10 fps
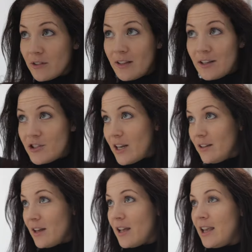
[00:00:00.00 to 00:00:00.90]
on the
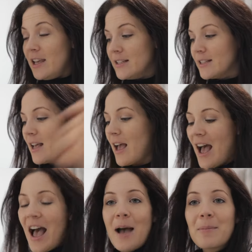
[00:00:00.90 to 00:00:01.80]
agenda is
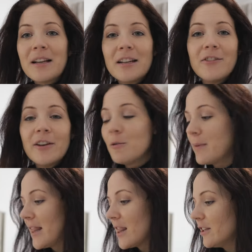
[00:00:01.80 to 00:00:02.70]
I'm gonna film
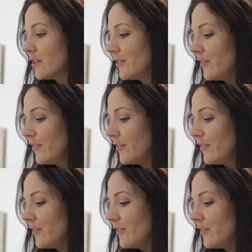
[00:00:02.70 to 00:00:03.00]
another